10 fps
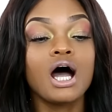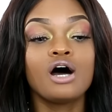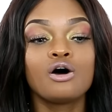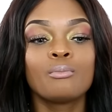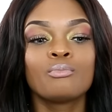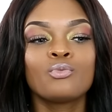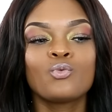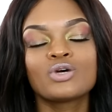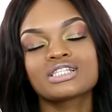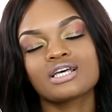Um,
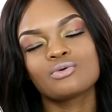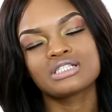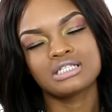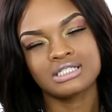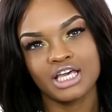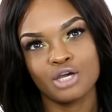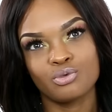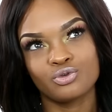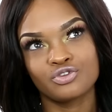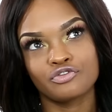once I was
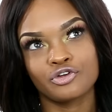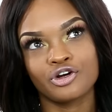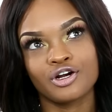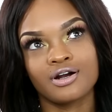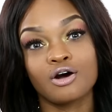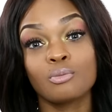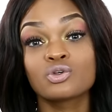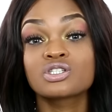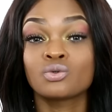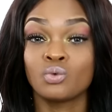disabled for
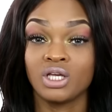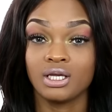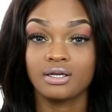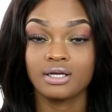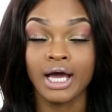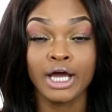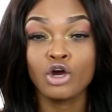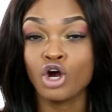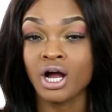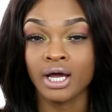almost a week, I
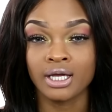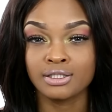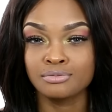cried.